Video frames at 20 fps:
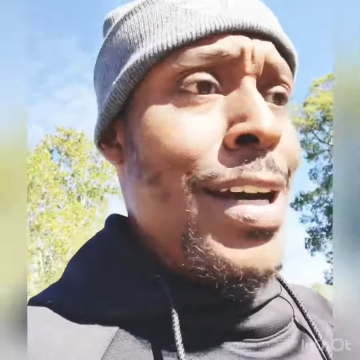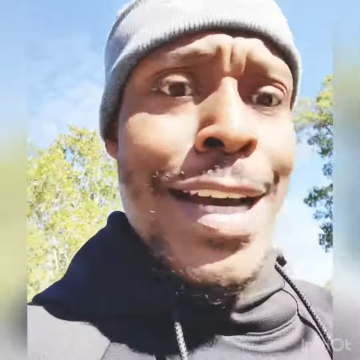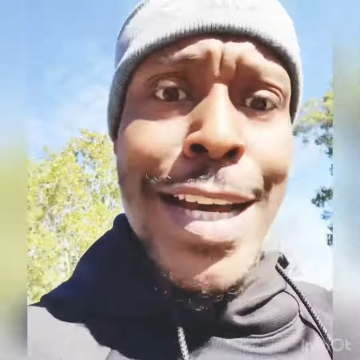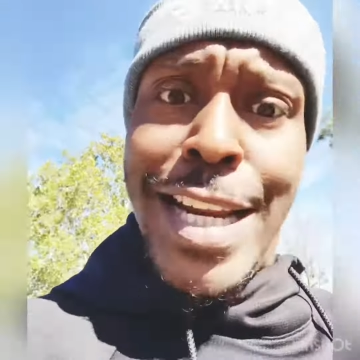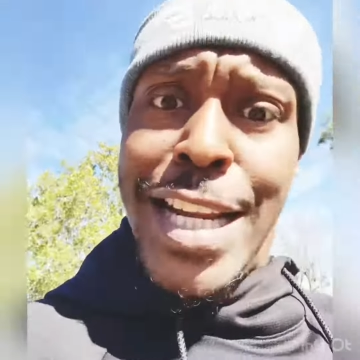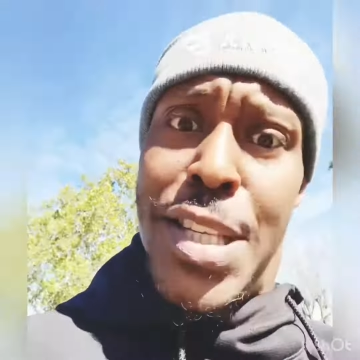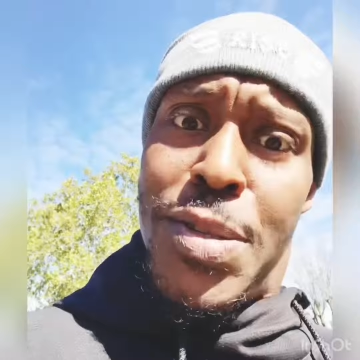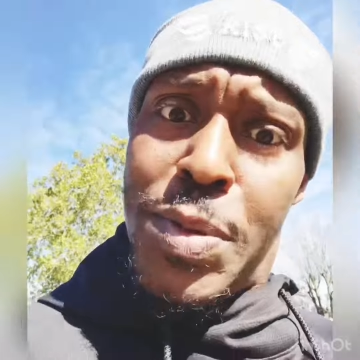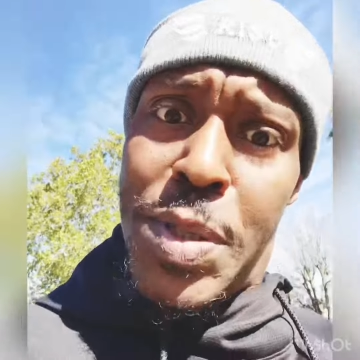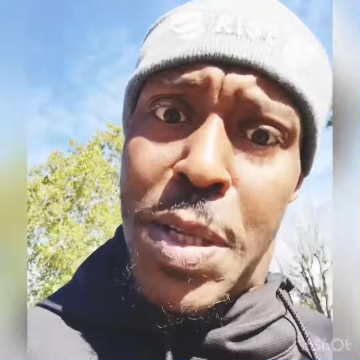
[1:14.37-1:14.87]

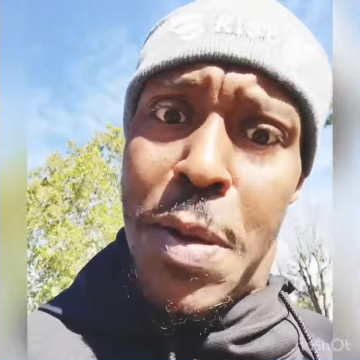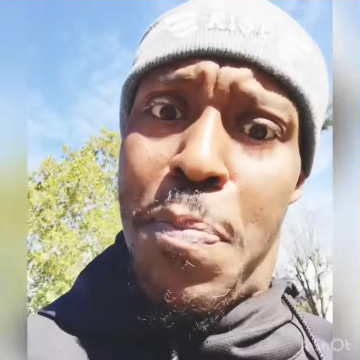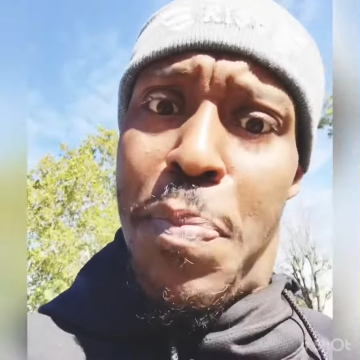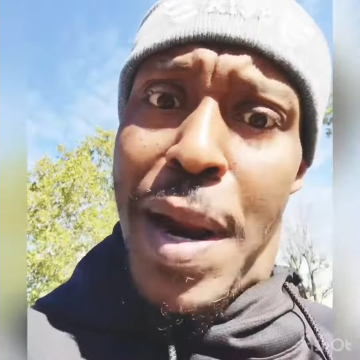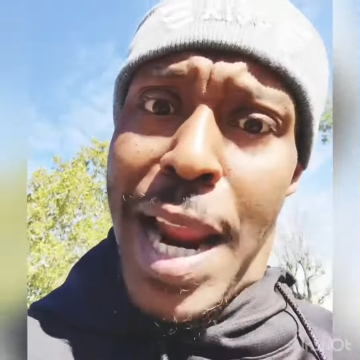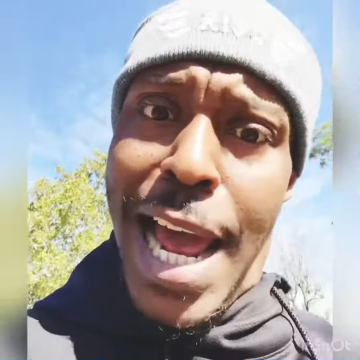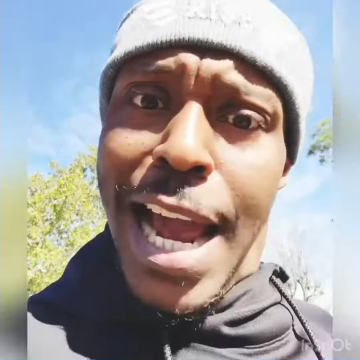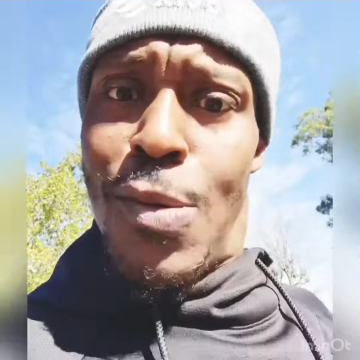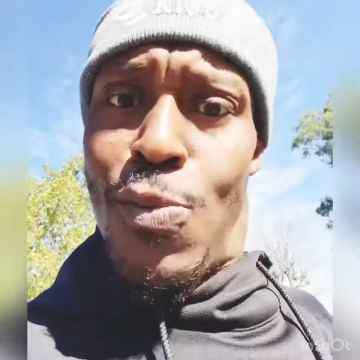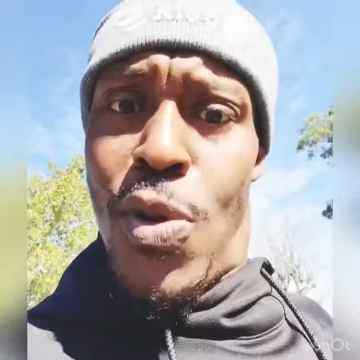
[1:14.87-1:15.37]
And this was a
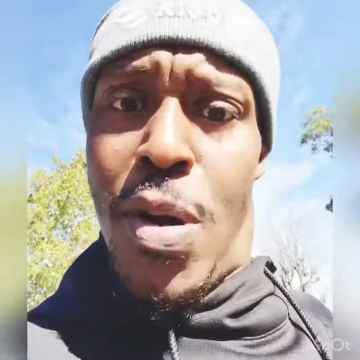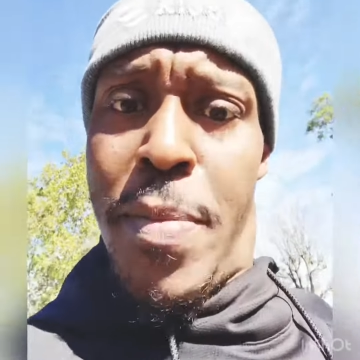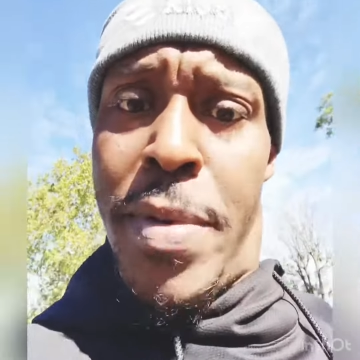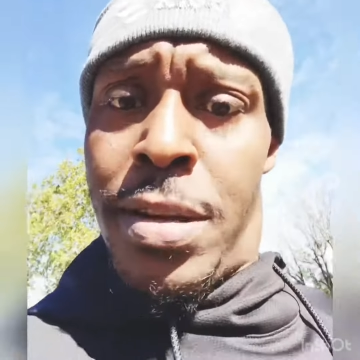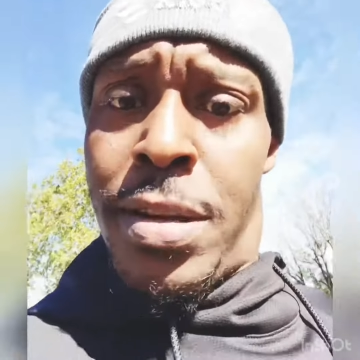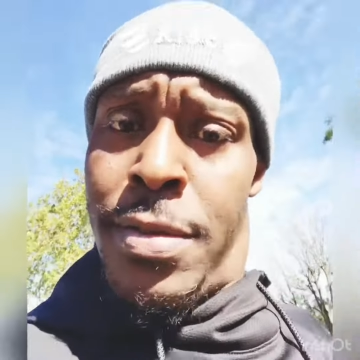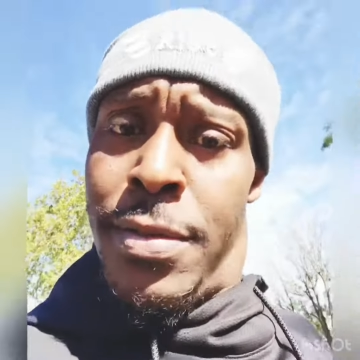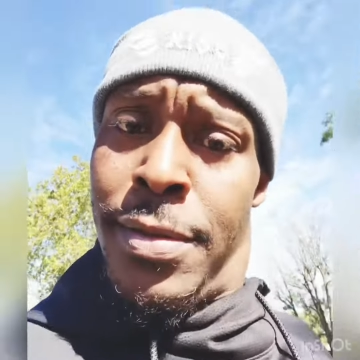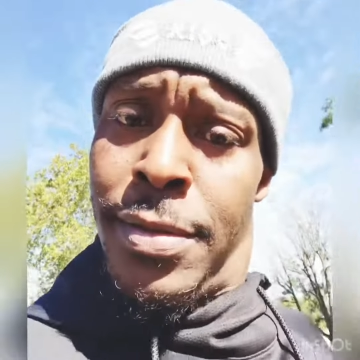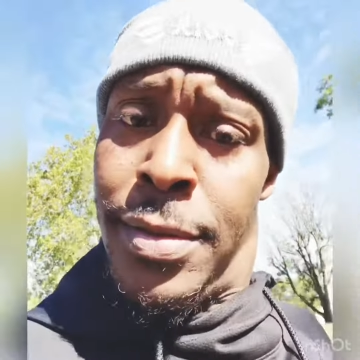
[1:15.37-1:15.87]
black
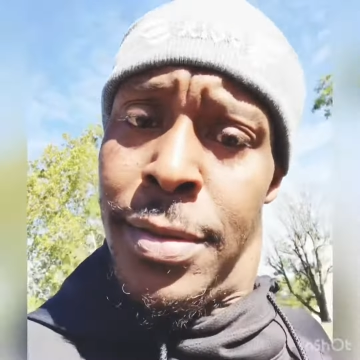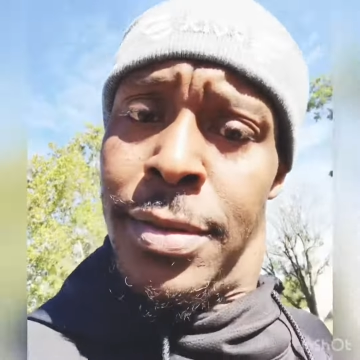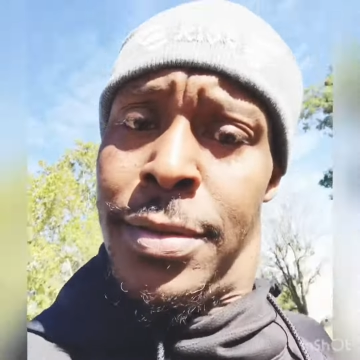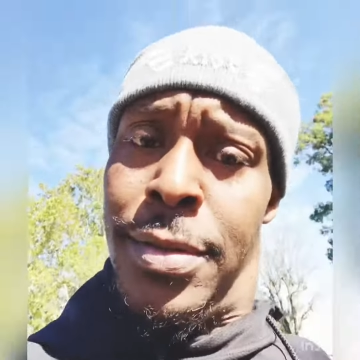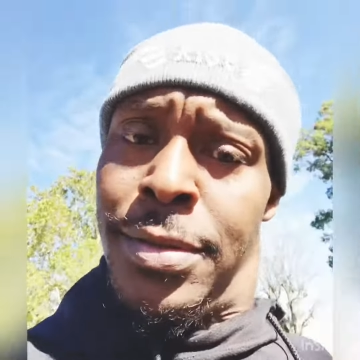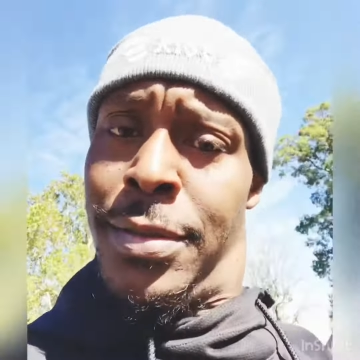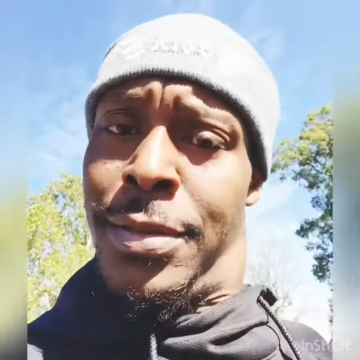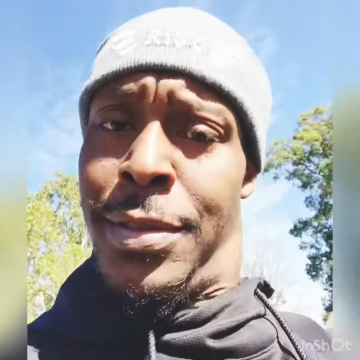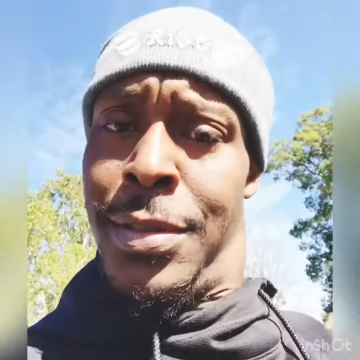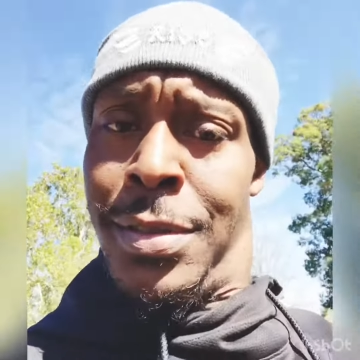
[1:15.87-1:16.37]
woman.
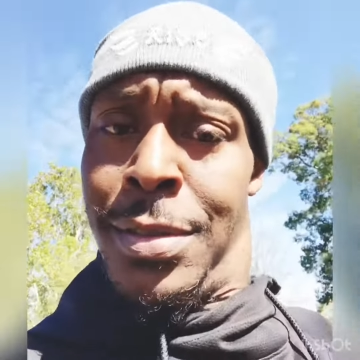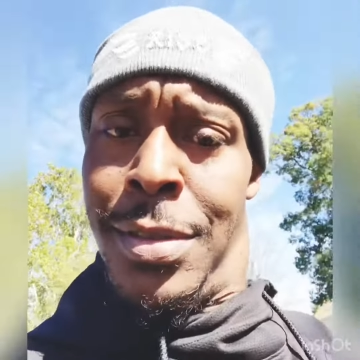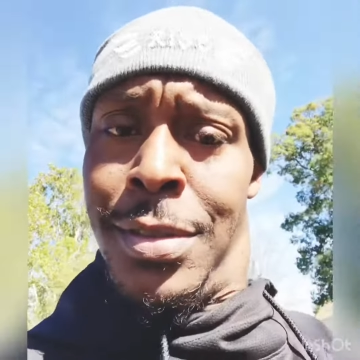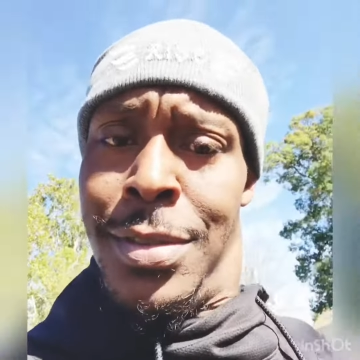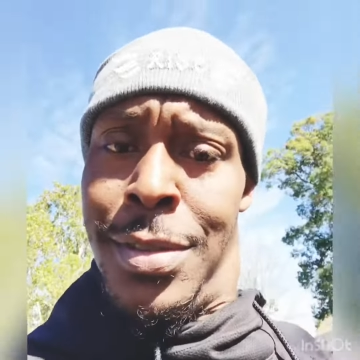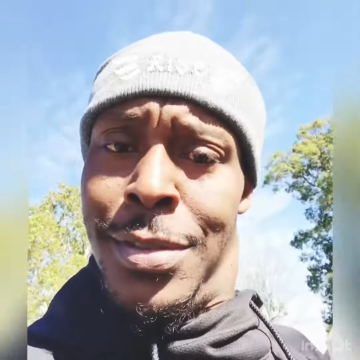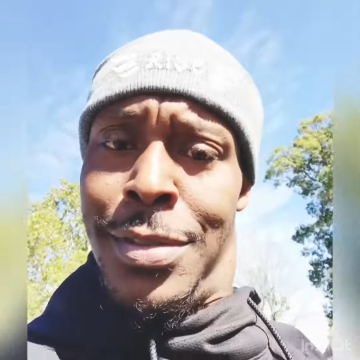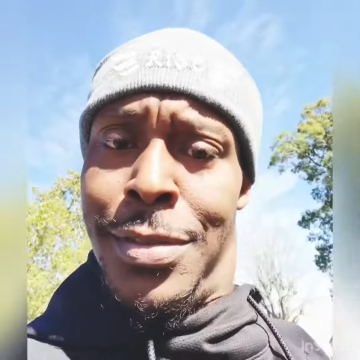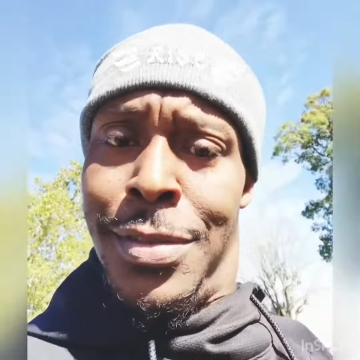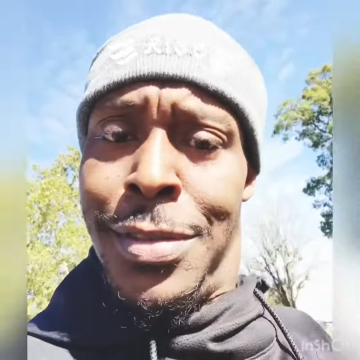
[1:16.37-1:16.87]

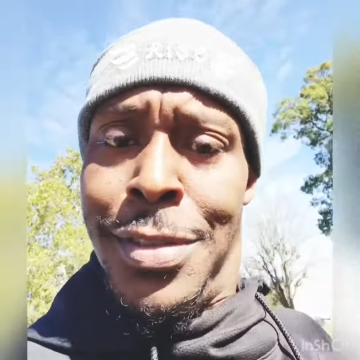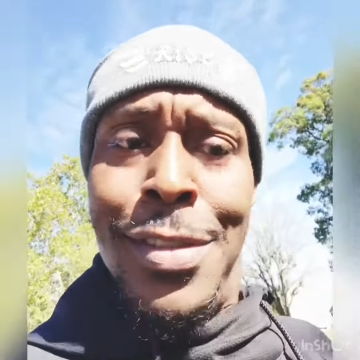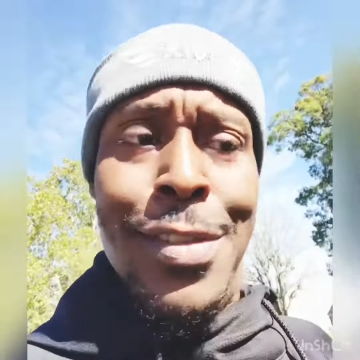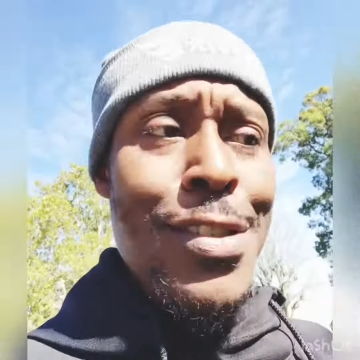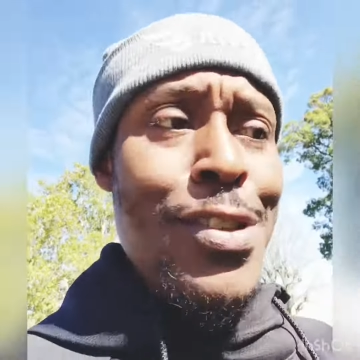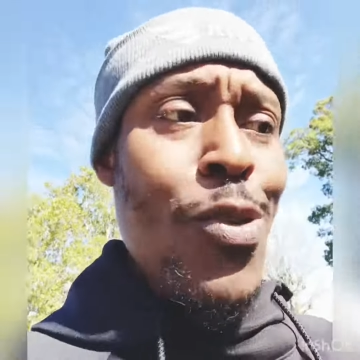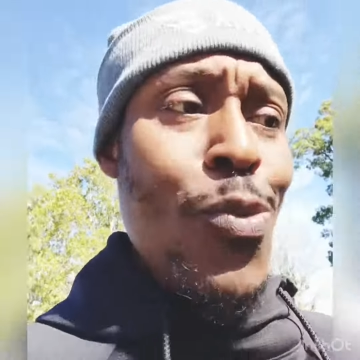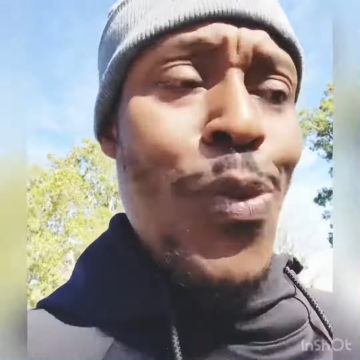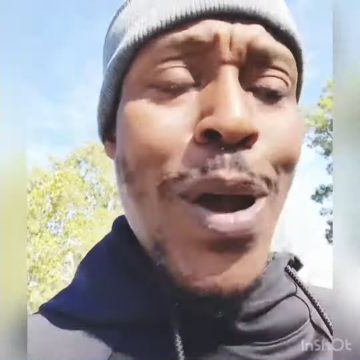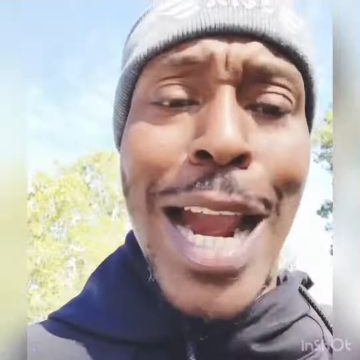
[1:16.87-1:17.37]

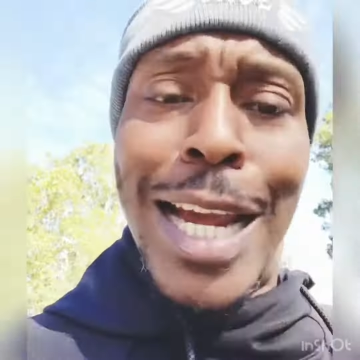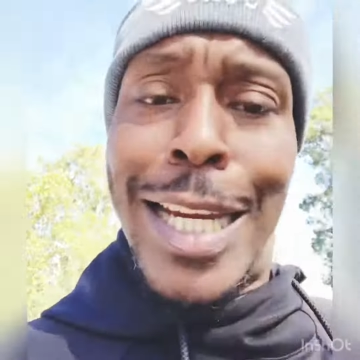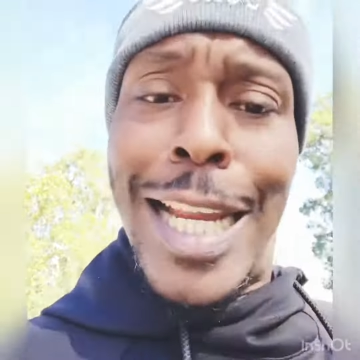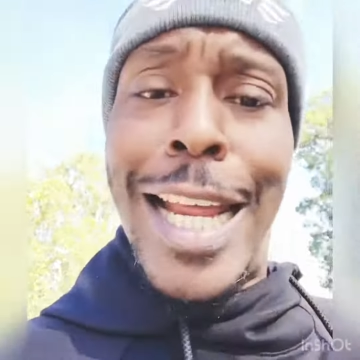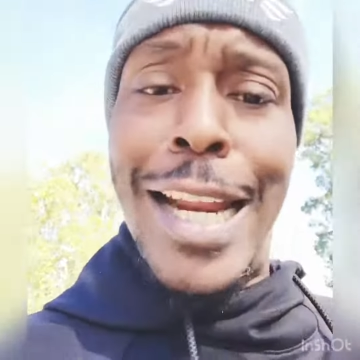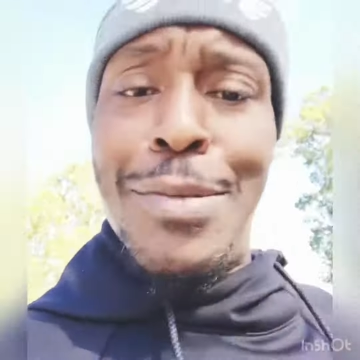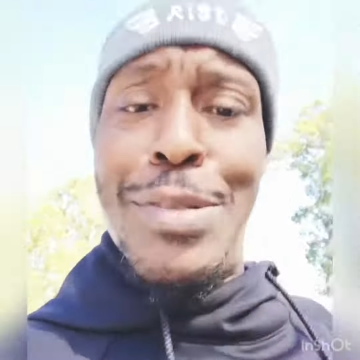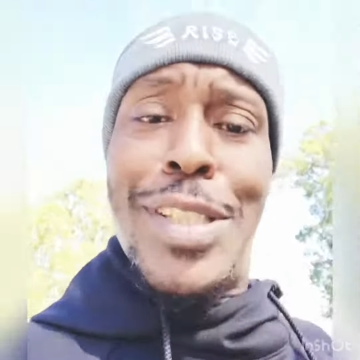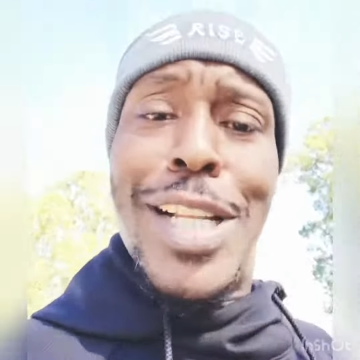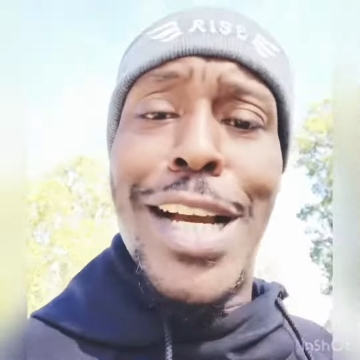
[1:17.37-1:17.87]
The white
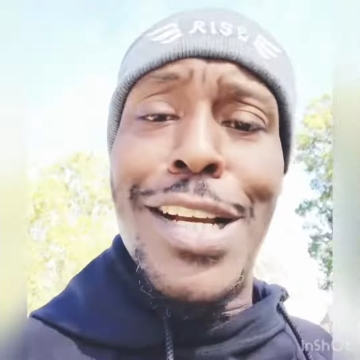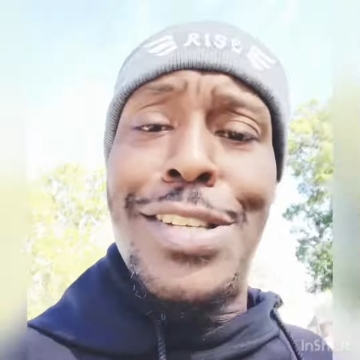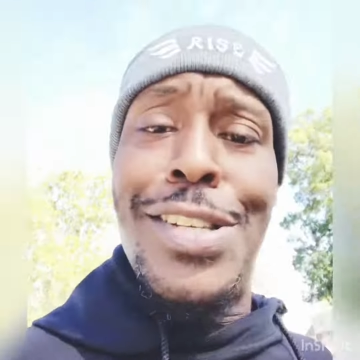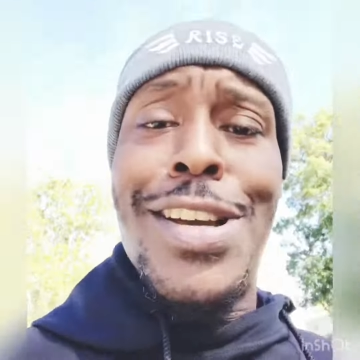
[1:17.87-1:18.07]
lady was like,